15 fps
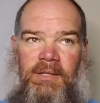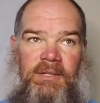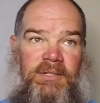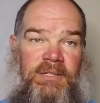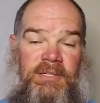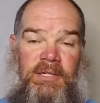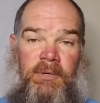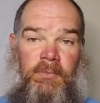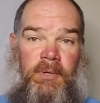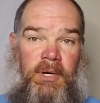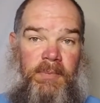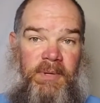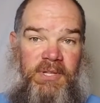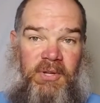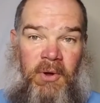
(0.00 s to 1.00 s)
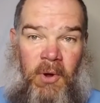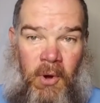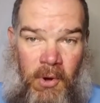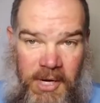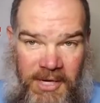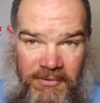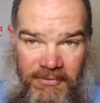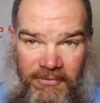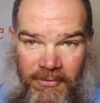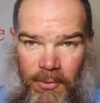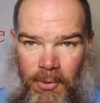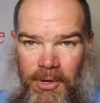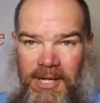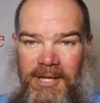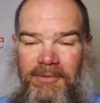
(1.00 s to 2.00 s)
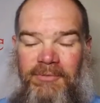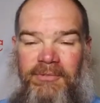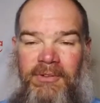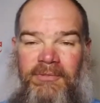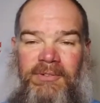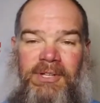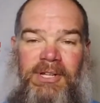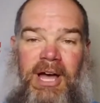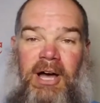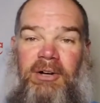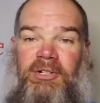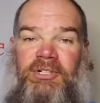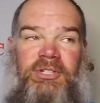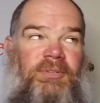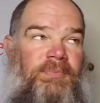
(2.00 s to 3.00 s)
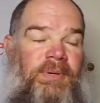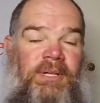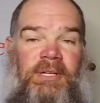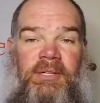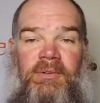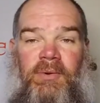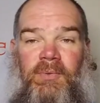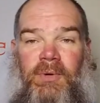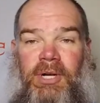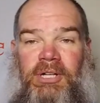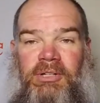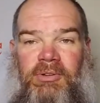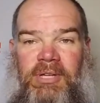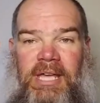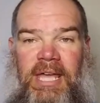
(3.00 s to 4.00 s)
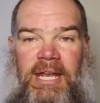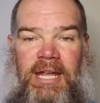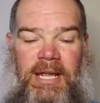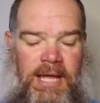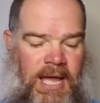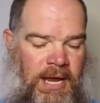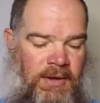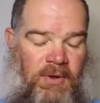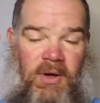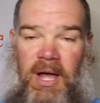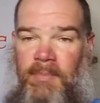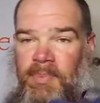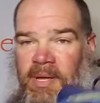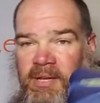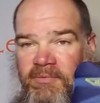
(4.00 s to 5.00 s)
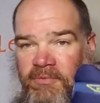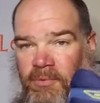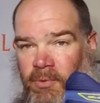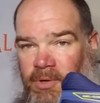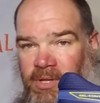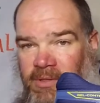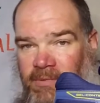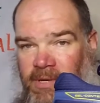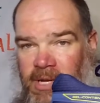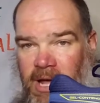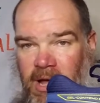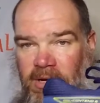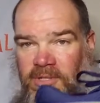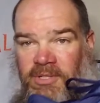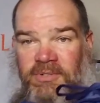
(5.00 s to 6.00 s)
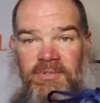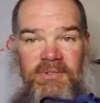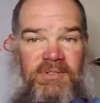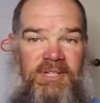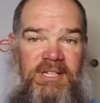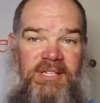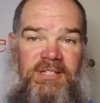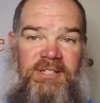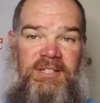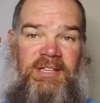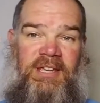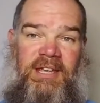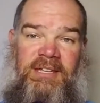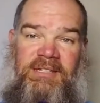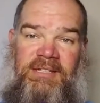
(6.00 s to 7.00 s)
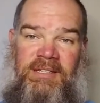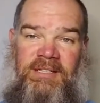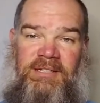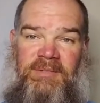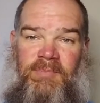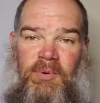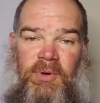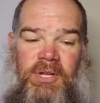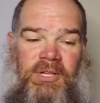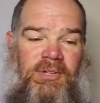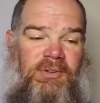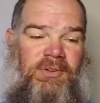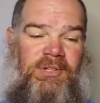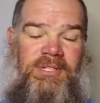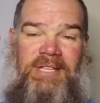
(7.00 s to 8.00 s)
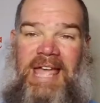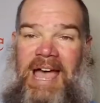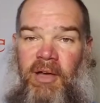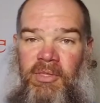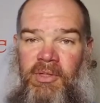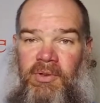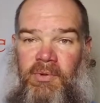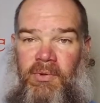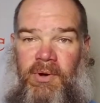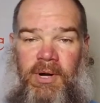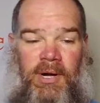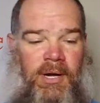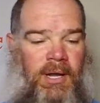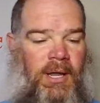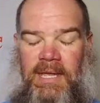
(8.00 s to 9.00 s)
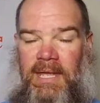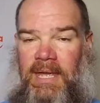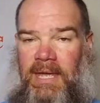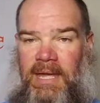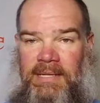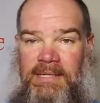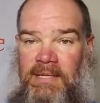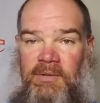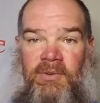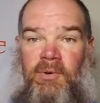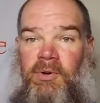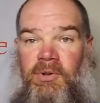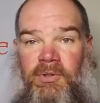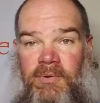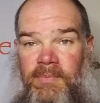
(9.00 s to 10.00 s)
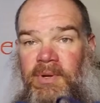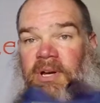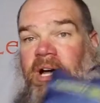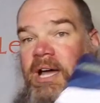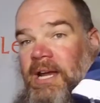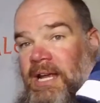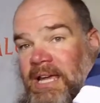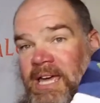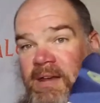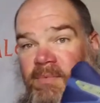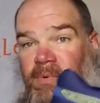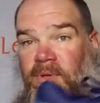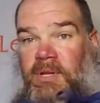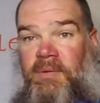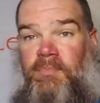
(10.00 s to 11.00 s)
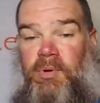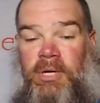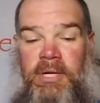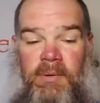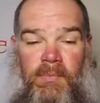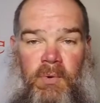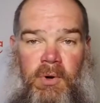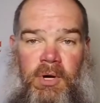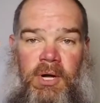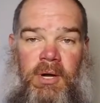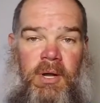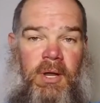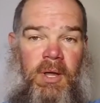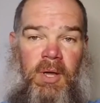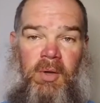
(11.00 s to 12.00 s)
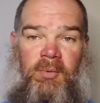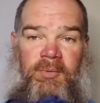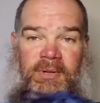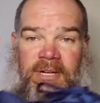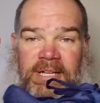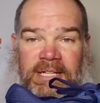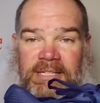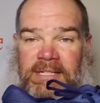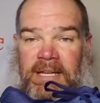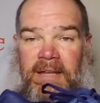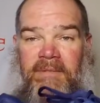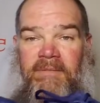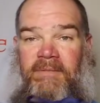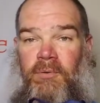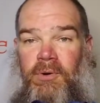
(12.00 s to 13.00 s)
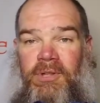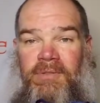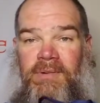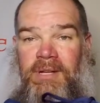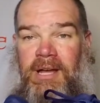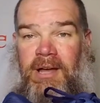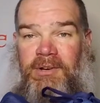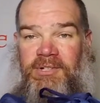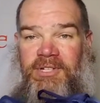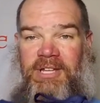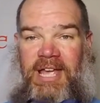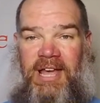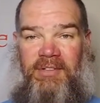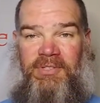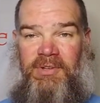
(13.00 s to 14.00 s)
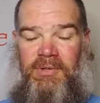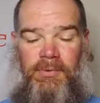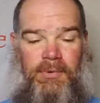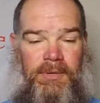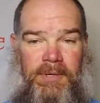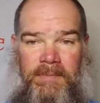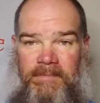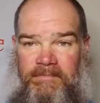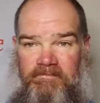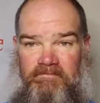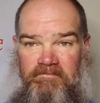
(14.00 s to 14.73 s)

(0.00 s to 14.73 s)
somewhere between $40 and $50 depending on where you get it. I know I paid $43 for these at Dick's Sporting Goods out the door. I didn't order them online. I got them at a brick and mortar. But like I said, $43 out the door,